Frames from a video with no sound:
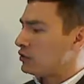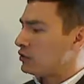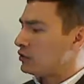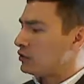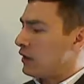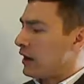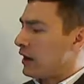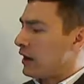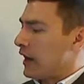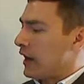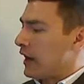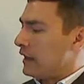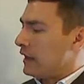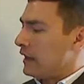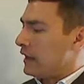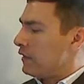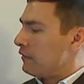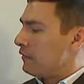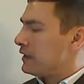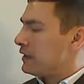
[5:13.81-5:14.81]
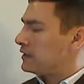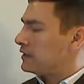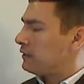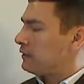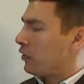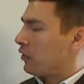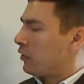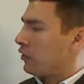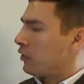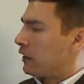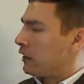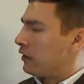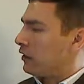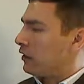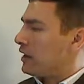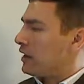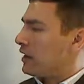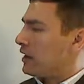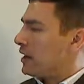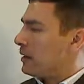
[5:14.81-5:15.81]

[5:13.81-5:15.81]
So I love this photo here,